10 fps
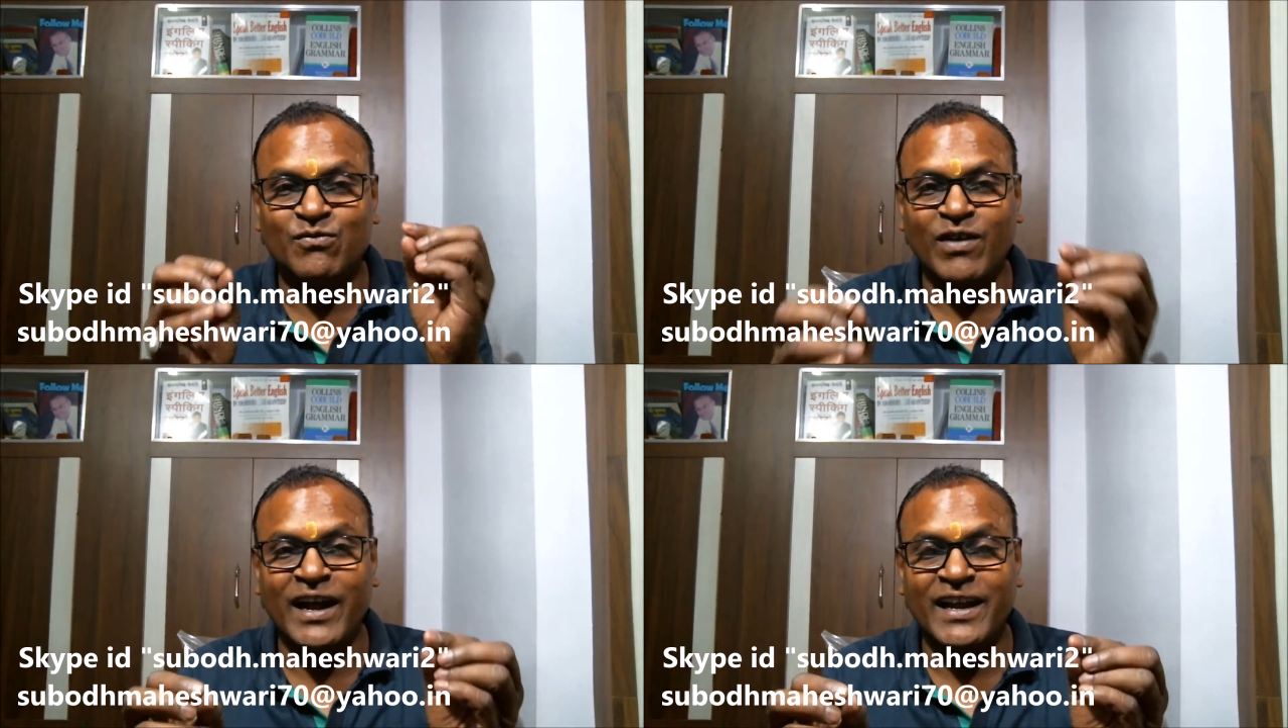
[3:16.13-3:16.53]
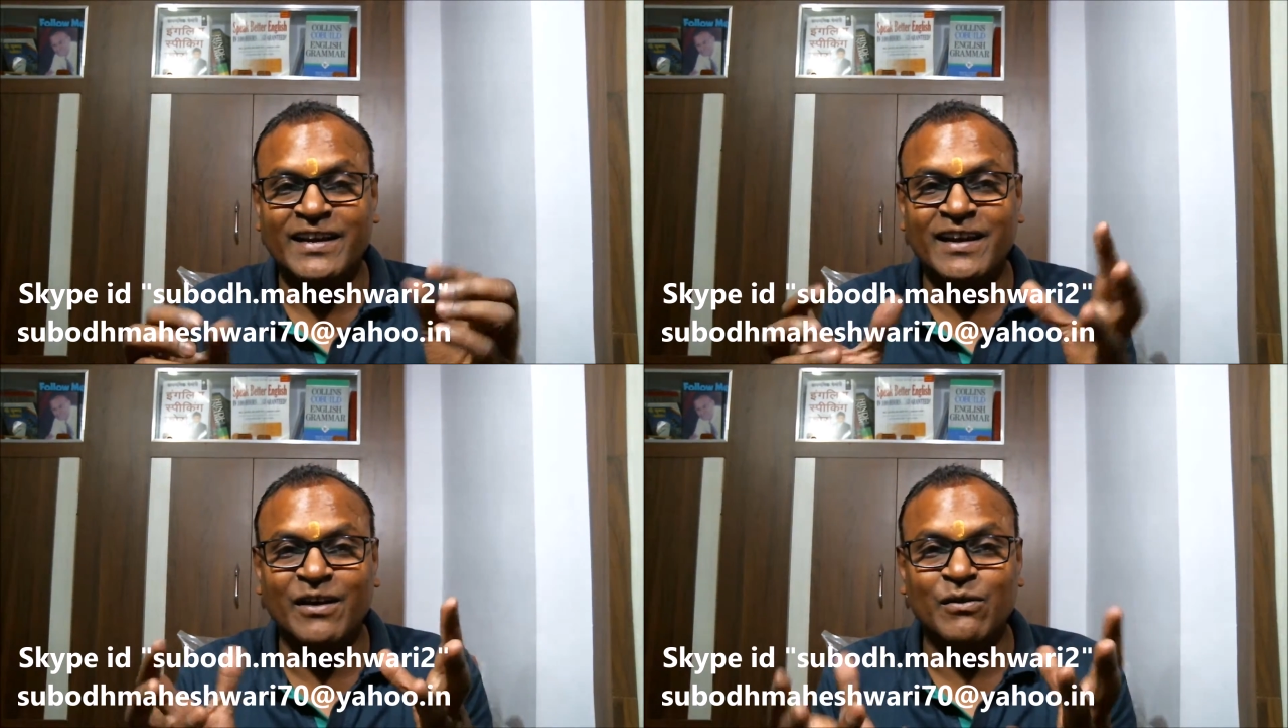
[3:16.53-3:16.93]

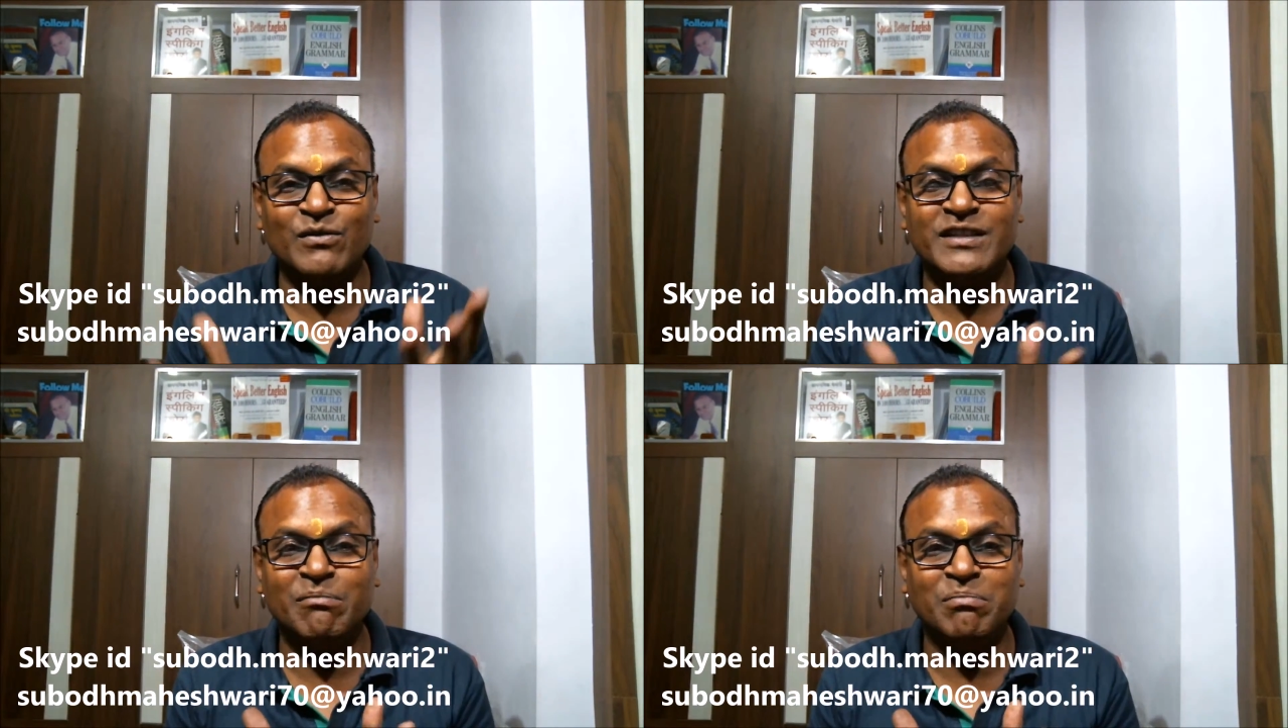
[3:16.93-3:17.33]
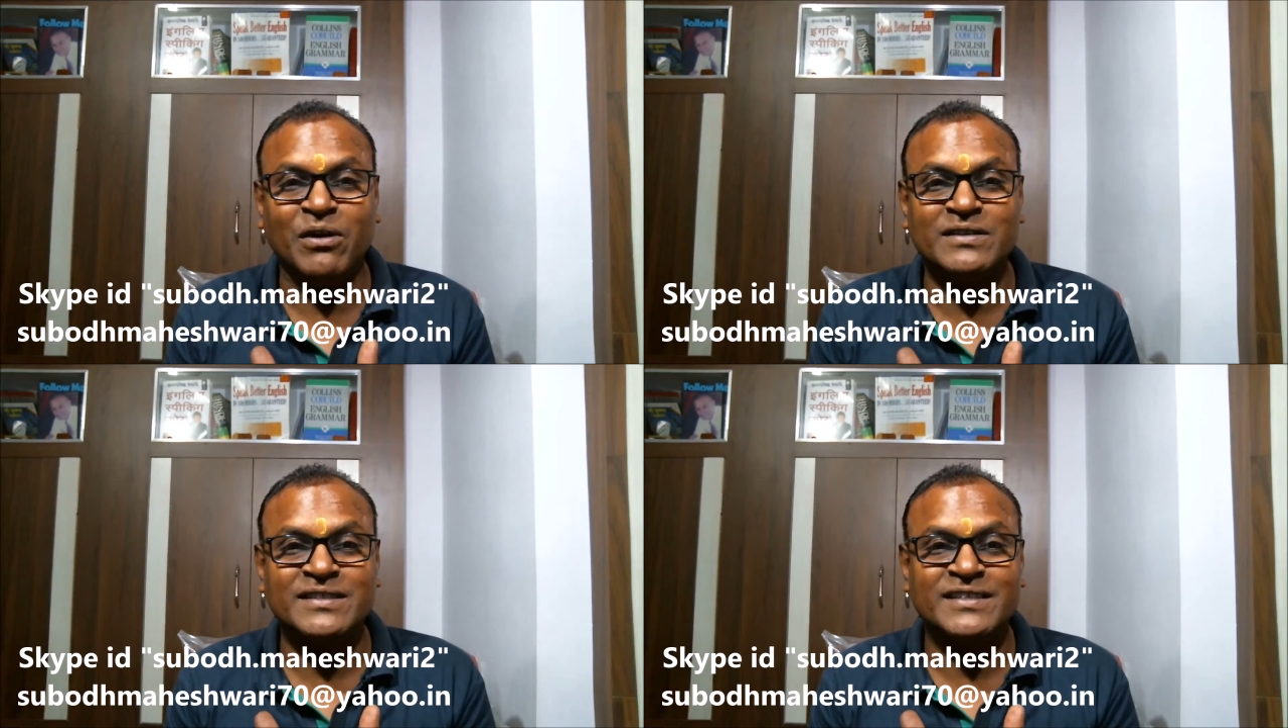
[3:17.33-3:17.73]
find out the
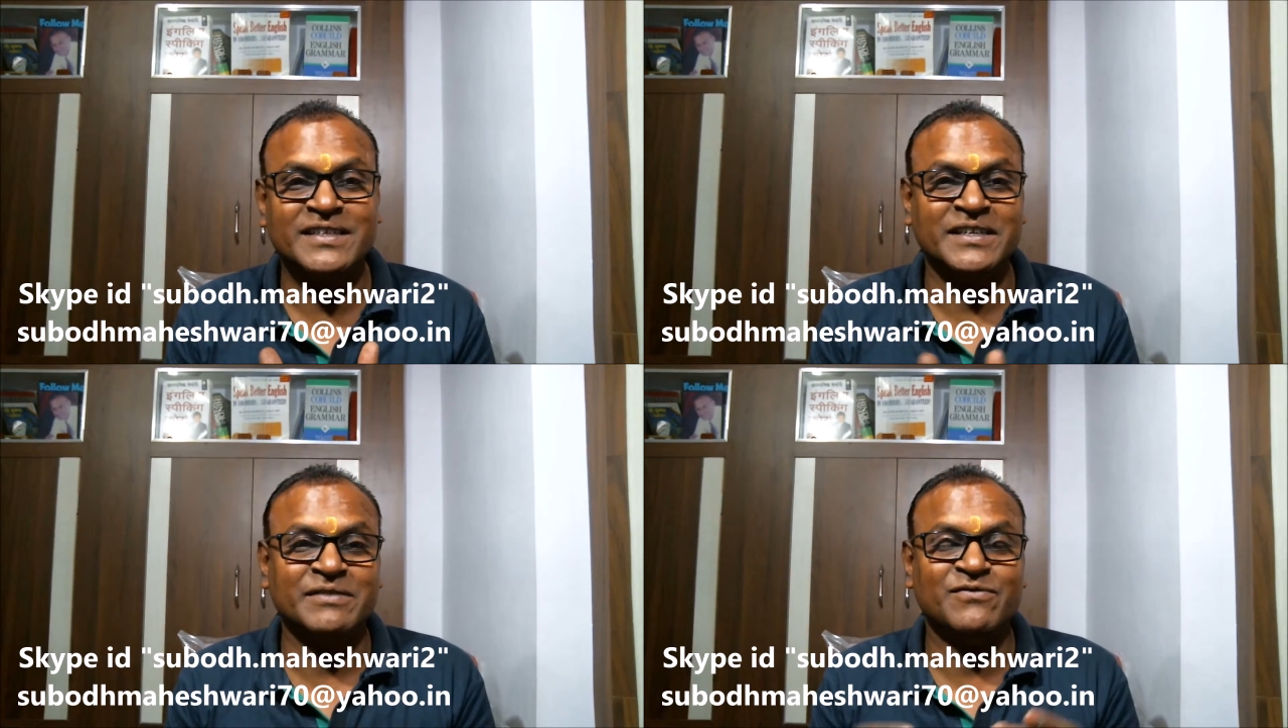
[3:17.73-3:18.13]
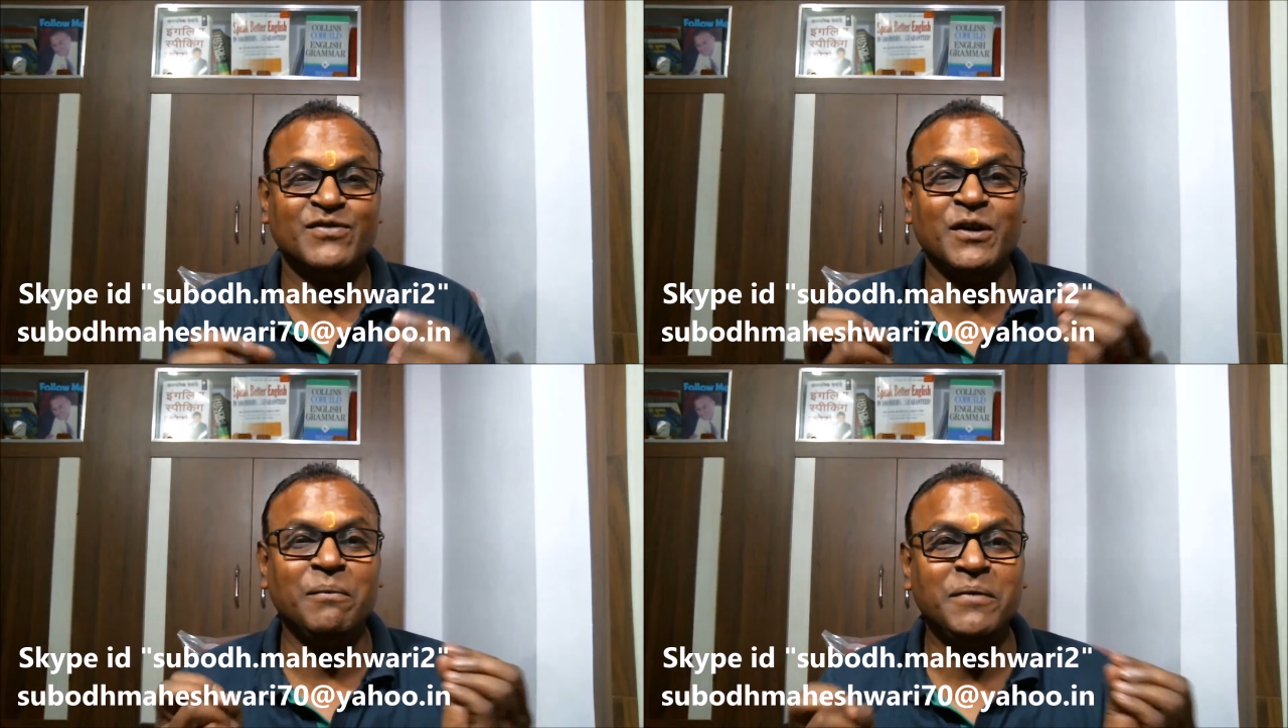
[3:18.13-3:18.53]
positive
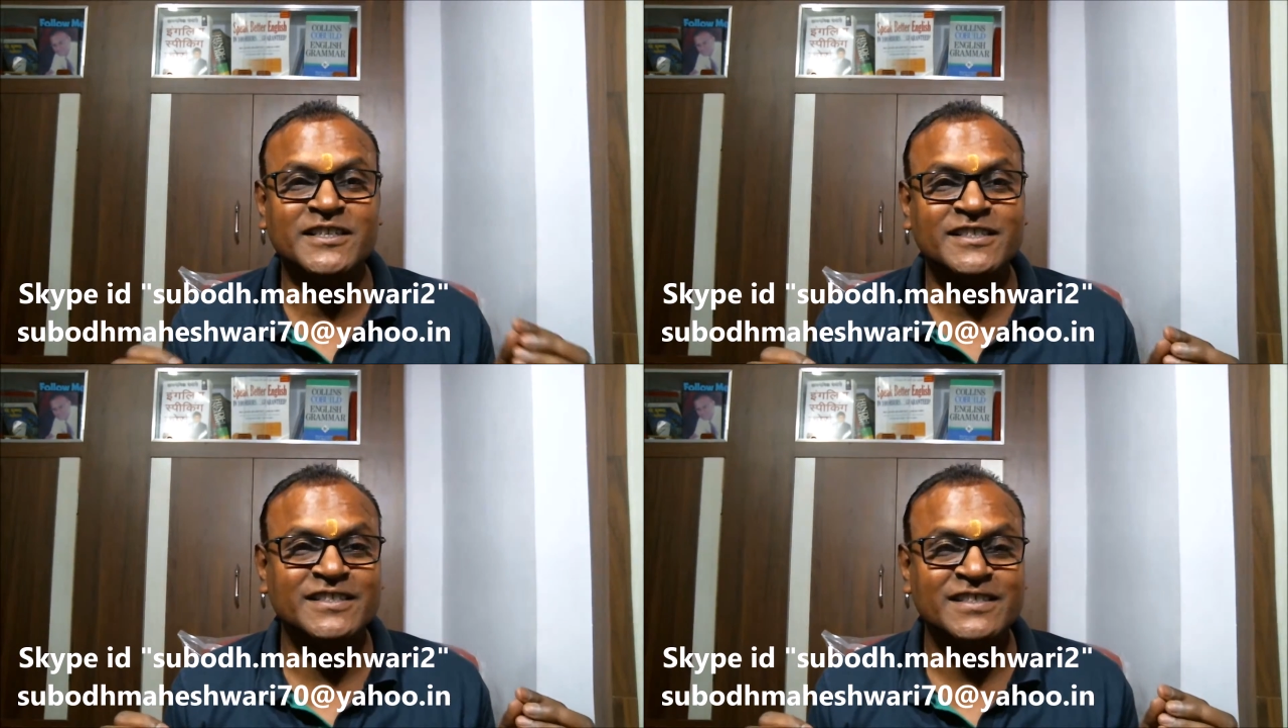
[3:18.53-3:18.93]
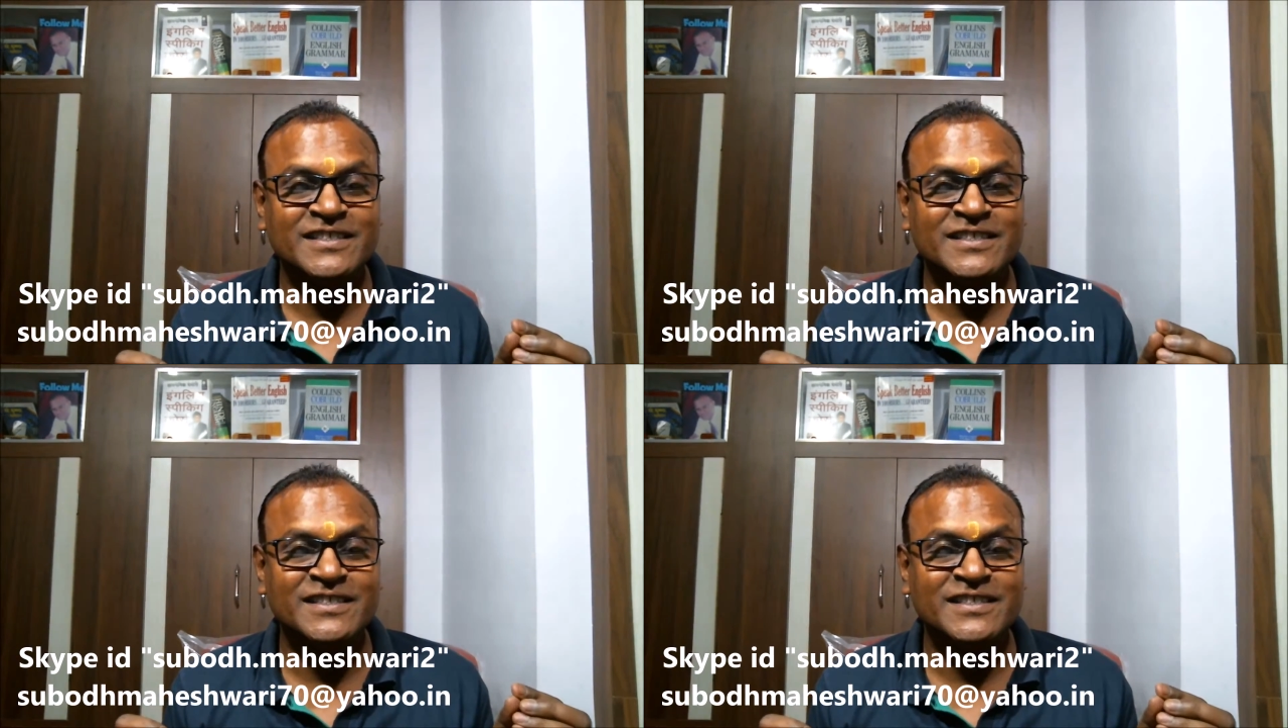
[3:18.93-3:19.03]
from it.